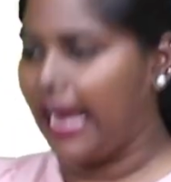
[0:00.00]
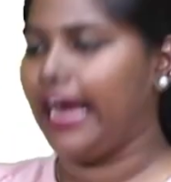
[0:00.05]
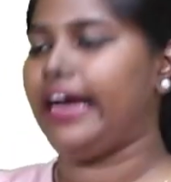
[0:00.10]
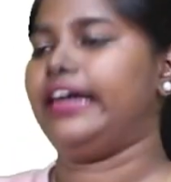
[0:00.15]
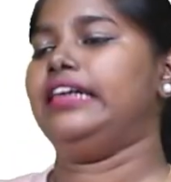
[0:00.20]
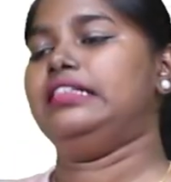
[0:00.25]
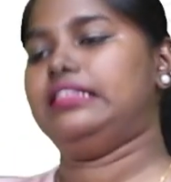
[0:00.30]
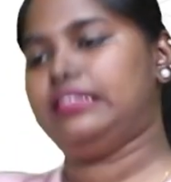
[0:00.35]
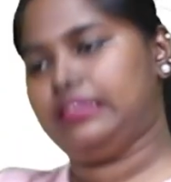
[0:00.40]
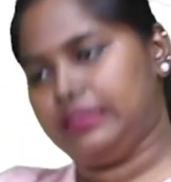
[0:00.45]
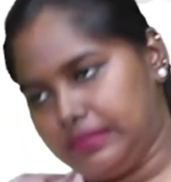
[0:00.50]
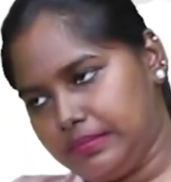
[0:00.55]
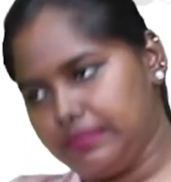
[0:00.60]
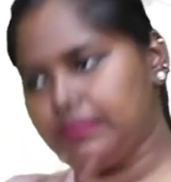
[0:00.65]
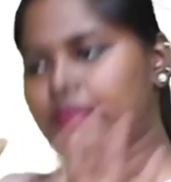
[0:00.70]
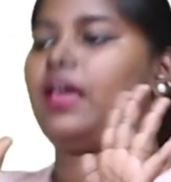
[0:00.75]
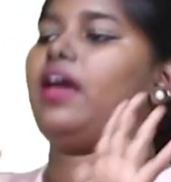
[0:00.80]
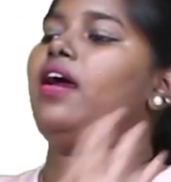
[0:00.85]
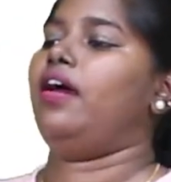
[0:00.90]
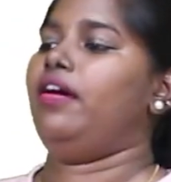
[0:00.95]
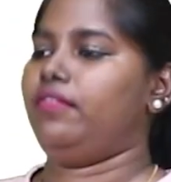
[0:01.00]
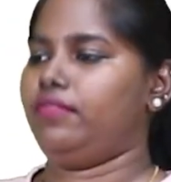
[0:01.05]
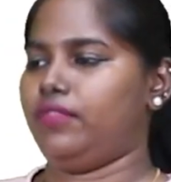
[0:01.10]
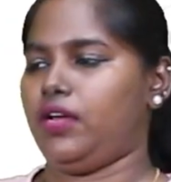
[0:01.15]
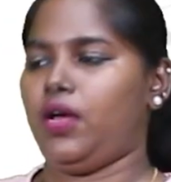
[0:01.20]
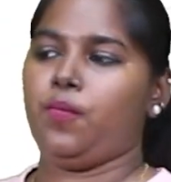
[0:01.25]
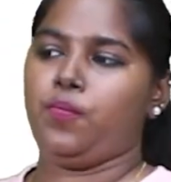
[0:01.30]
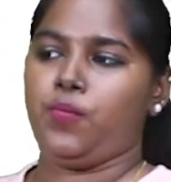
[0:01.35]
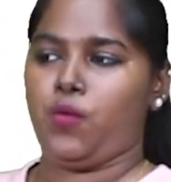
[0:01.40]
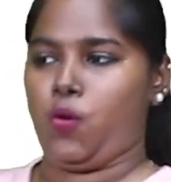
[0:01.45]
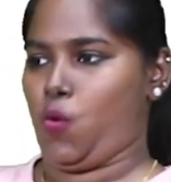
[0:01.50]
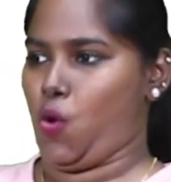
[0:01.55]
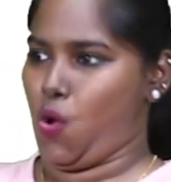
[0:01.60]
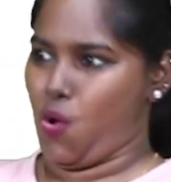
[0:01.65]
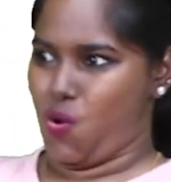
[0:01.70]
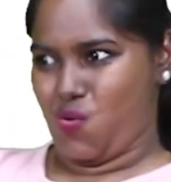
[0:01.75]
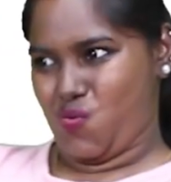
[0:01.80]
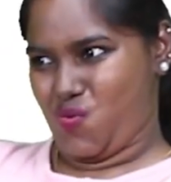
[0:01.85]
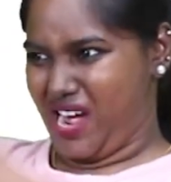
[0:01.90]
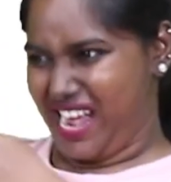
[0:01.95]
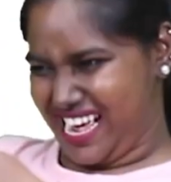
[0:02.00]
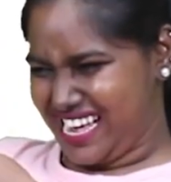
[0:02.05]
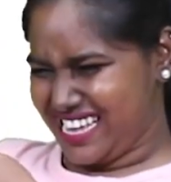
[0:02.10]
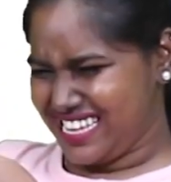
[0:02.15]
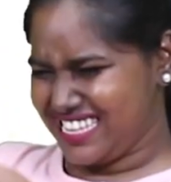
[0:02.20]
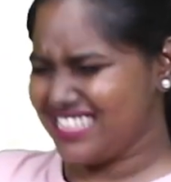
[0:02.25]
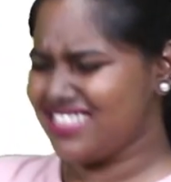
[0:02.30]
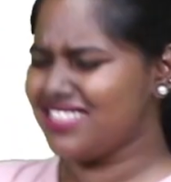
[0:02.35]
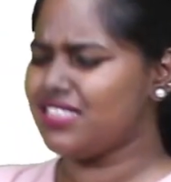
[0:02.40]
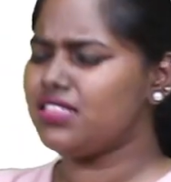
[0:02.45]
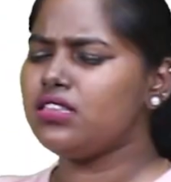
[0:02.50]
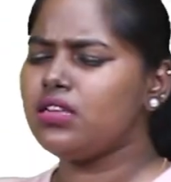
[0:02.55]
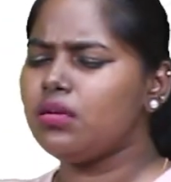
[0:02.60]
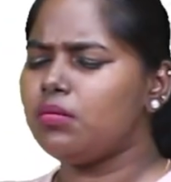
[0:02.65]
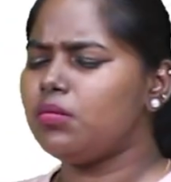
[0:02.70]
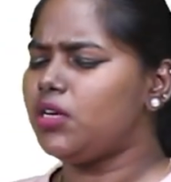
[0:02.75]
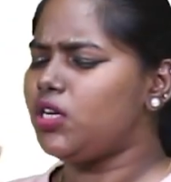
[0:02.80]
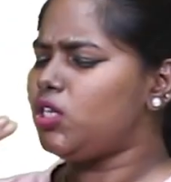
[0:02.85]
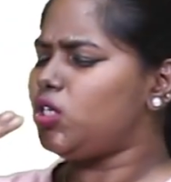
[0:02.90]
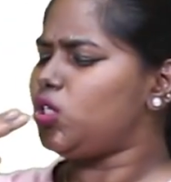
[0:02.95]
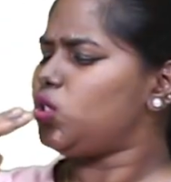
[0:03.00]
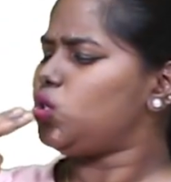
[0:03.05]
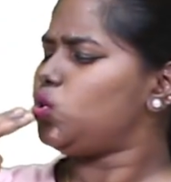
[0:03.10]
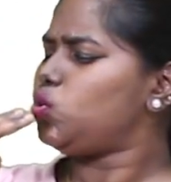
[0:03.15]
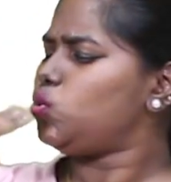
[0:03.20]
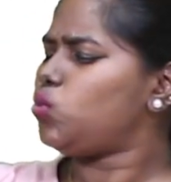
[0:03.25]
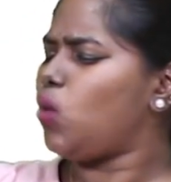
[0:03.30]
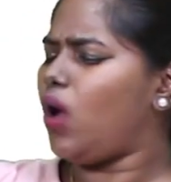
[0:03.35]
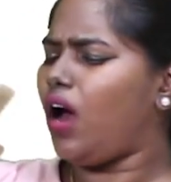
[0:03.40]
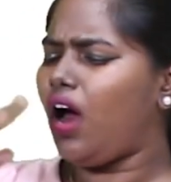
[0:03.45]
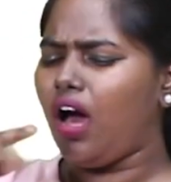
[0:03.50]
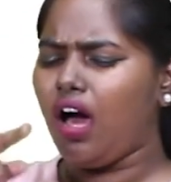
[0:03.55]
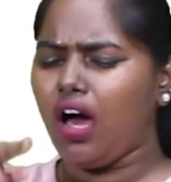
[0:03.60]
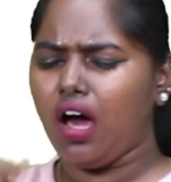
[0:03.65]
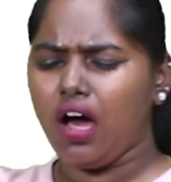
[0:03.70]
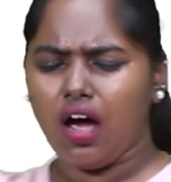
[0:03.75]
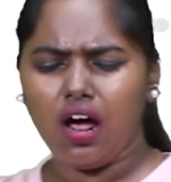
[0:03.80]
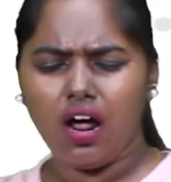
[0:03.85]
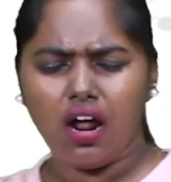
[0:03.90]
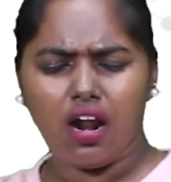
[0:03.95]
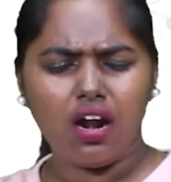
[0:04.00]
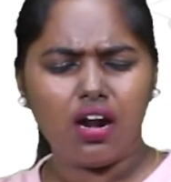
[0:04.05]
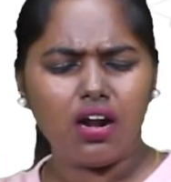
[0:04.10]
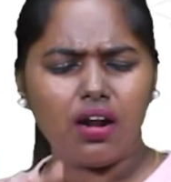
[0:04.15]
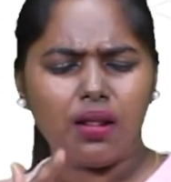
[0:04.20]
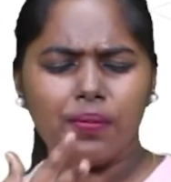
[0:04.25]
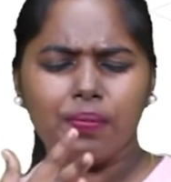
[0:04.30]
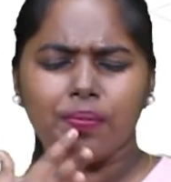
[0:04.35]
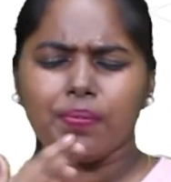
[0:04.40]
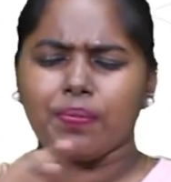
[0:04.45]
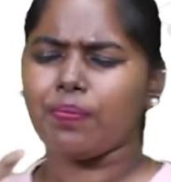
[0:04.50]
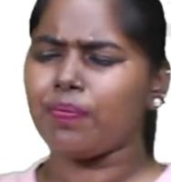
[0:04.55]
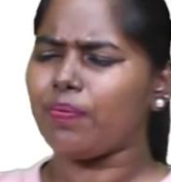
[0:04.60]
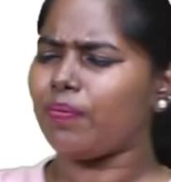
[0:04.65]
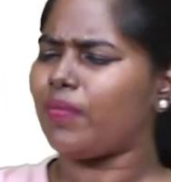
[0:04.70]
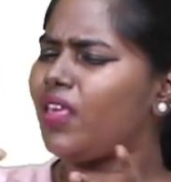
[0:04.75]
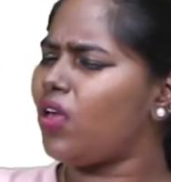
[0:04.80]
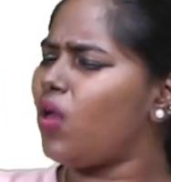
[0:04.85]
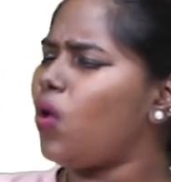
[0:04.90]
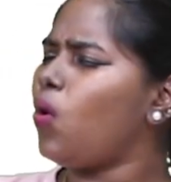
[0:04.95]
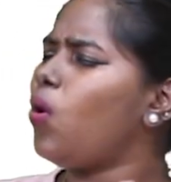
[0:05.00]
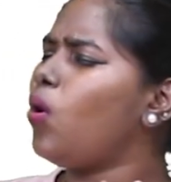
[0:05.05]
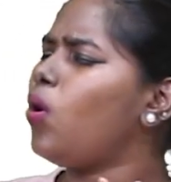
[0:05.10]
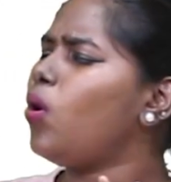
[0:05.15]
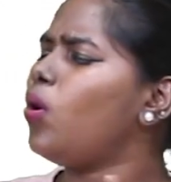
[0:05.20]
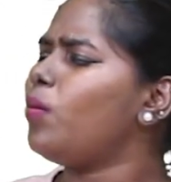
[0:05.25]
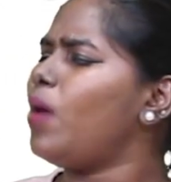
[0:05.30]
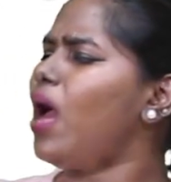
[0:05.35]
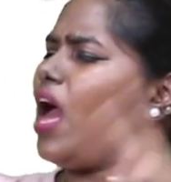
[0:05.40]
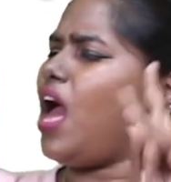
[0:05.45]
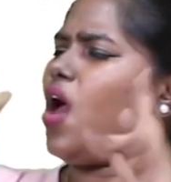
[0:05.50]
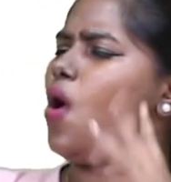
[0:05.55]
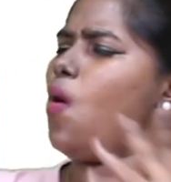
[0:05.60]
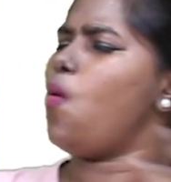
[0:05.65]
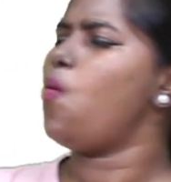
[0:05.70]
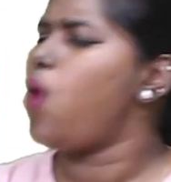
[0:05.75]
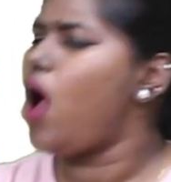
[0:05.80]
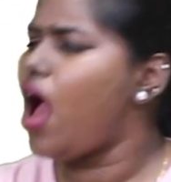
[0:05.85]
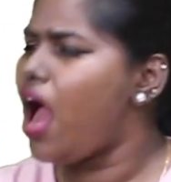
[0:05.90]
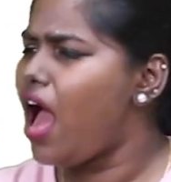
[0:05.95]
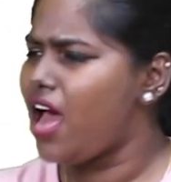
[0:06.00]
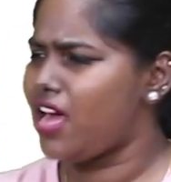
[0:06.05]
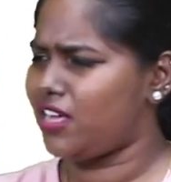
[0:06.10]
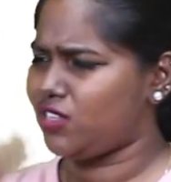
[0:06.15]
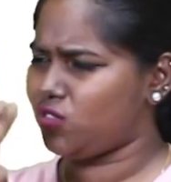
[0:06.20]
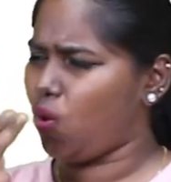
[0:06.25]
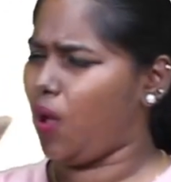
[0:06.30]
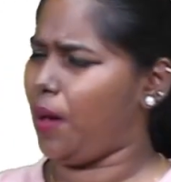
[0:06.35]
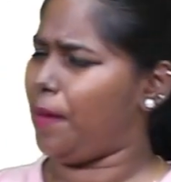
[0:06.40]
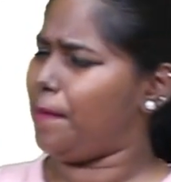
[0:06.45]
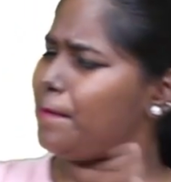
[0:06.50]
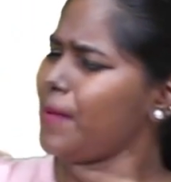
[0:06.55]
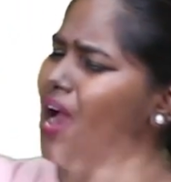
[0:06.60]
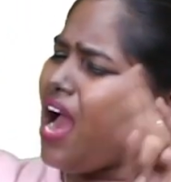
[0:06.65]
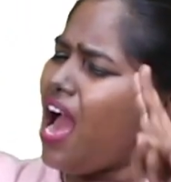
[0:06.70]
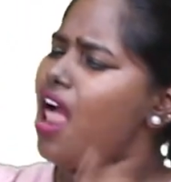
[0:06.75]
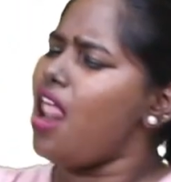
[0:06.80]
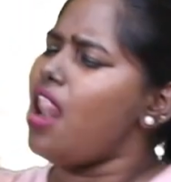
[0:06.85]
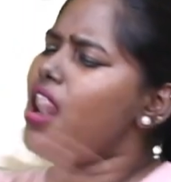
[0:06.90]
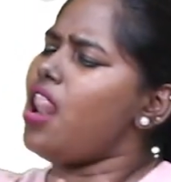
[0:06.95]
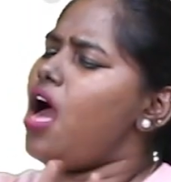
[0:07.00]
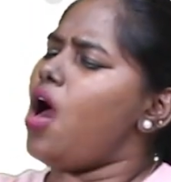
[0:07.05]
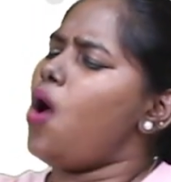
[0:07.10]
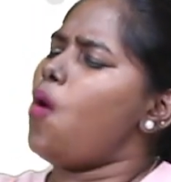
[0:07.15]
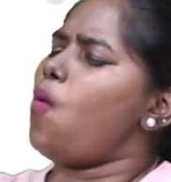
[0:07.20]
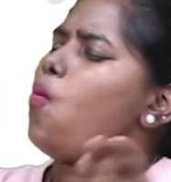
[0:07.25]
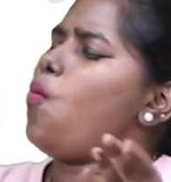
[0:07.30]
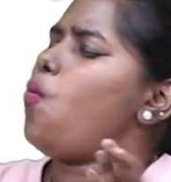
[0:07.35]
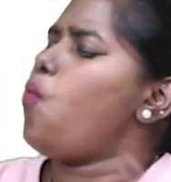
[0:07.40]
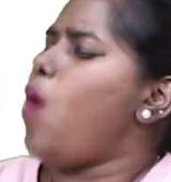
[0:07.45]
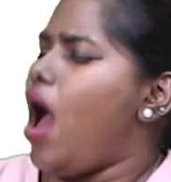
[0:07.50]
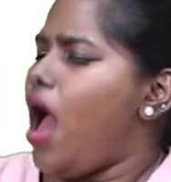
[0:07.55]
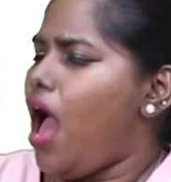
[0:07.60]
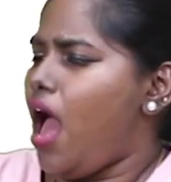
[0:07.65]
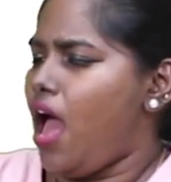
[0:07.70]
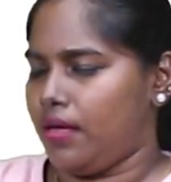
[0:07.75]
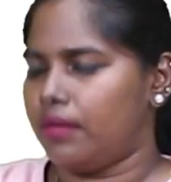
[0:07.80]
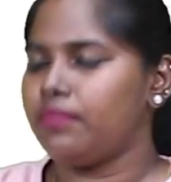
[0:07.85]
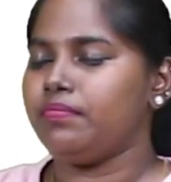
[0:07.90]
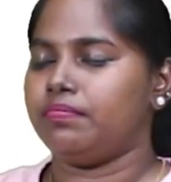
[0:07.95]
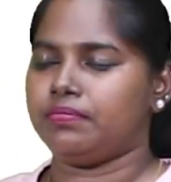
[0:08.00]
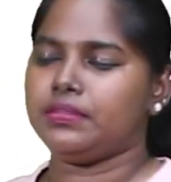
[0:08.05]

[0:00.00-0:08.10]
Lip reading: Yes, it is. Now, coming to your question, why do we find chocolate so tasty or why do we like chocolate so much?